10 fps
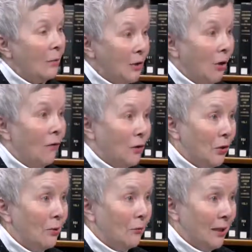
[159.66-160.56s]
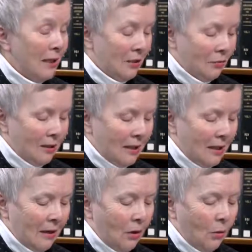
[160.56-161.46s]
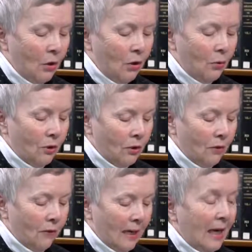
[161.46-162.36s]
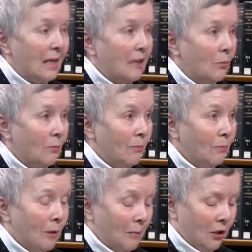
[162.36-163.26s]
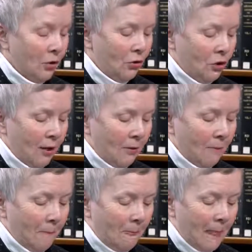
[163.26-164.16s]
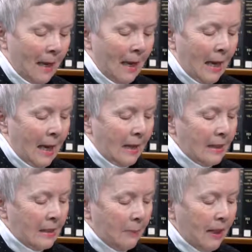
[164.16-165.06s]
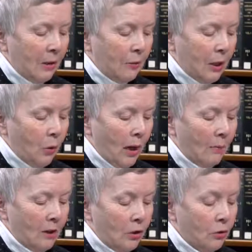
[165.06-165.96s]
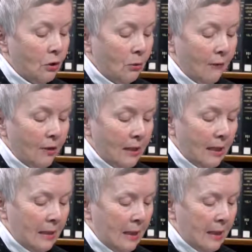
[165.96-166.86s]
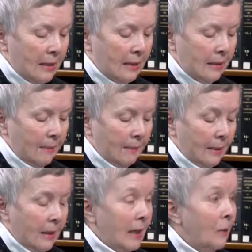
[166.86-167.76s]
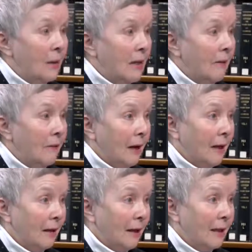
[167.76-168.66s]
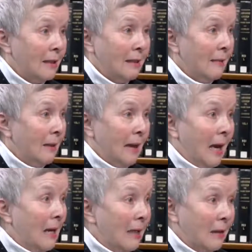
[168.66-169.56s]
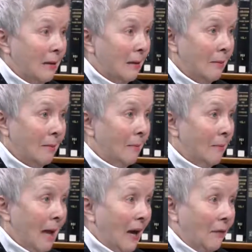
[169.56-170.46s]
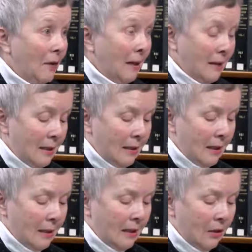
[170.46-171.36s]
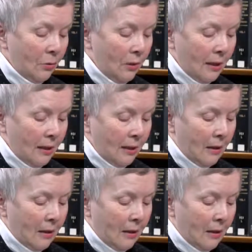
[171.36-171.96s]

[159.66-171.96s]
was overdue in redistricting when you were serving as the Commissioner Chair. And in spite of the requirement to do so every 10 years, it was not finalized any time after 1993.